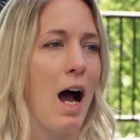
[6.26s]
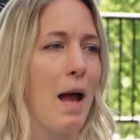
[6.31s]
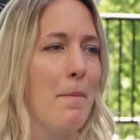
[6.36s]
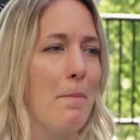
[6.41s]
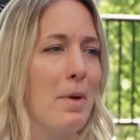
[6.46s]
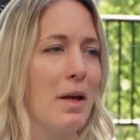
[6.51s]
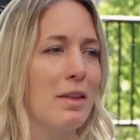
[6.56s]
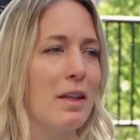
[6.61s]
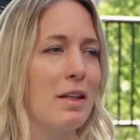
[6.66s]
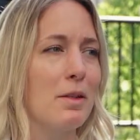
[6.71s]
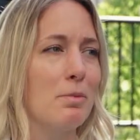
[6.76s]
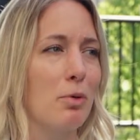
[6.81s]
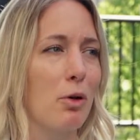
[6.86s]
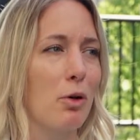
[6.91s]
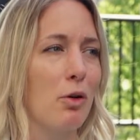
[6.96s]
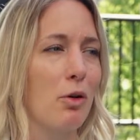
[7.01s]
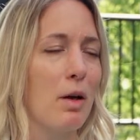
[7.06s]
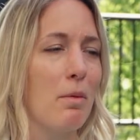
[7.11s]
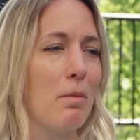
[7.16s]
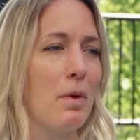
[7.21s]
I picked this
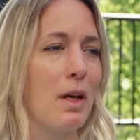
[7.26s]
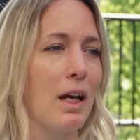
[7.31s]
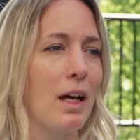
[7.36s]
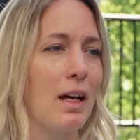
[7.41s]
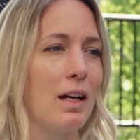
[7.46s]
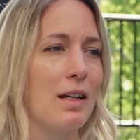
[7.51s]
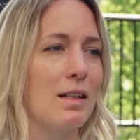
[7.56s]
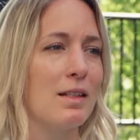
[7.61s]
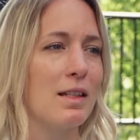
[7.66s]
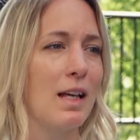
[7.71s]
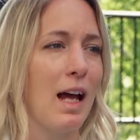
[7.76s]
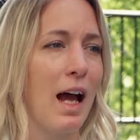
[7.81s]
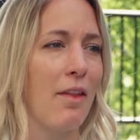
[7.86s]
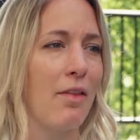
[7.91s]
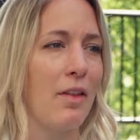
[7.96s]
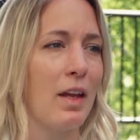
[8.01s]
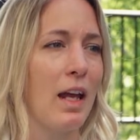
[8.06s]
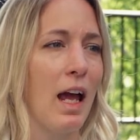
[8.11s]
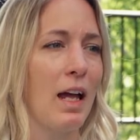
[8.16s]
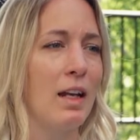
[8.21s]
program because
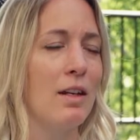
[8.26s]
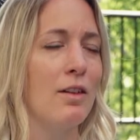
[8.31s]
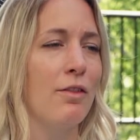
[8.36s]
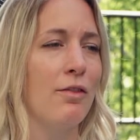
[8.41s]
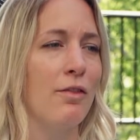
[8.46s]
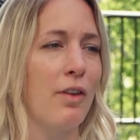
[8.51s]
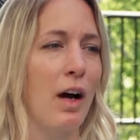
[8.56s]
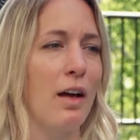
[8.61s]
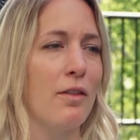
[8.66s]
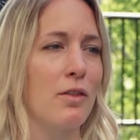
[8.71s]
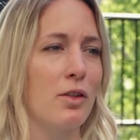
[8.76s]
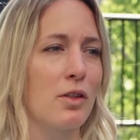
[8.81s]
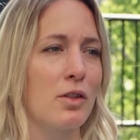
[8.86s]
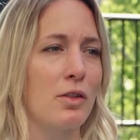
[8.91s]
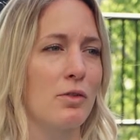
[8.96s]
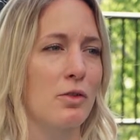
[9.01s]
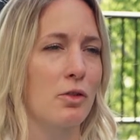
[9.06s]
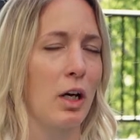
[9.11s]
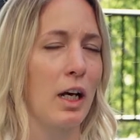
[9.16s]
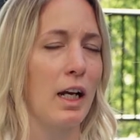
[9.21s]
at the end of 5 years
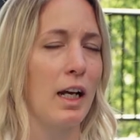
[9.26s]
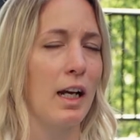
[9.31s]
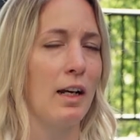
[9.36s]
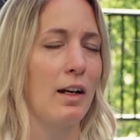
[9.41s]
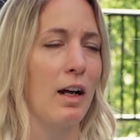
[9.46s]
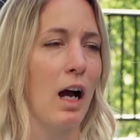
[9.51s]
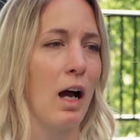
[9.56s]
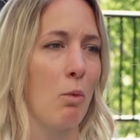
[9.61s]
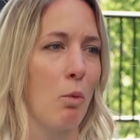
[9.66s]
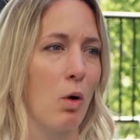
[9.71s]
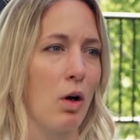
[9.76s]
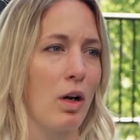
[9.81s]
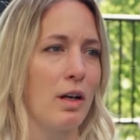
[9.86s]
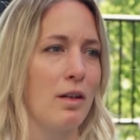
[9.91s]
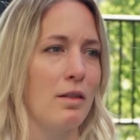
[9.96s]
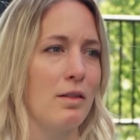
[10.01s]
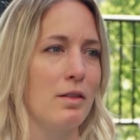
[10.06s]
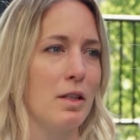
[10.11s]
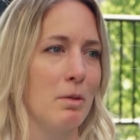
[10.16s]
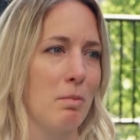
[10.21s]
of training, I
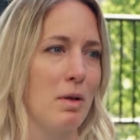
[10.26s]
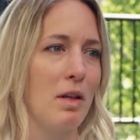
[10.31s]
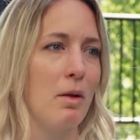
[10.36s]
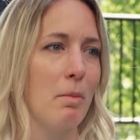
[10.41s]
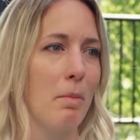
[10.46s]
wanted to be the